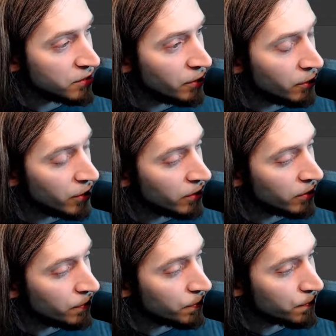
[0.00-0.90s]
you
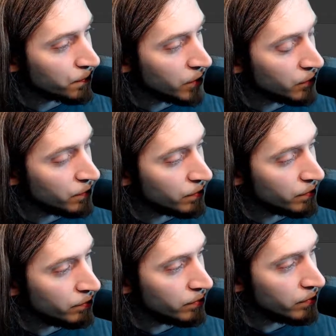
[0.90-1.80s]
know,
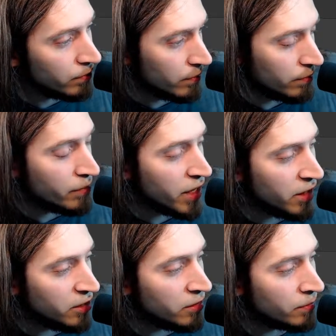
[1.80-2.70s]

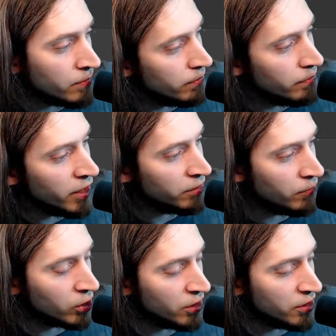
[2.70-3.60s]
many male
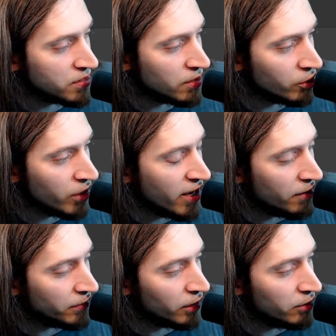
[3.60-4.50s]
vocalists are going to
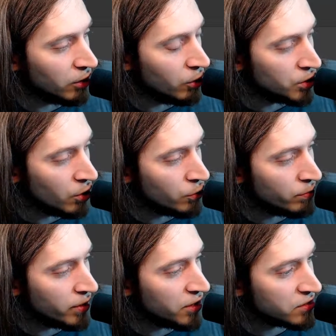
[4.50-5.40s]
have that low tone,
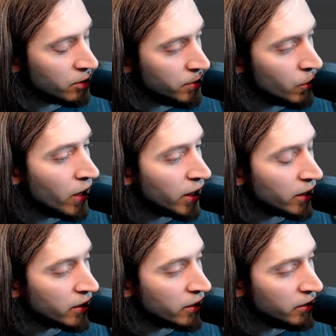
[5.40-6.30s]
but it's going to be
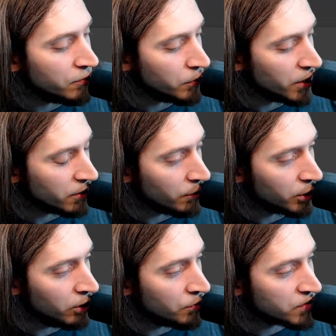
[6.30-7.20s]
quiet, and if you get up
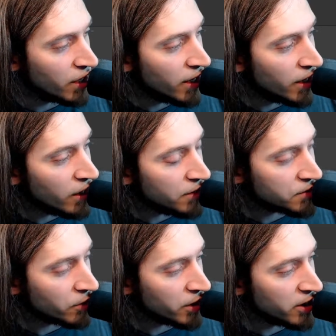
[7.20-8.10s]
close,
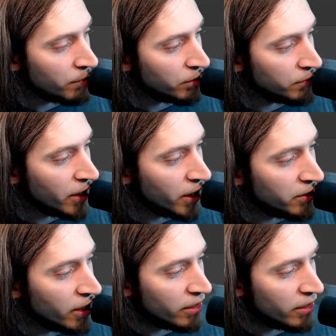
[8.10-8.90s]
it's going to get amplified.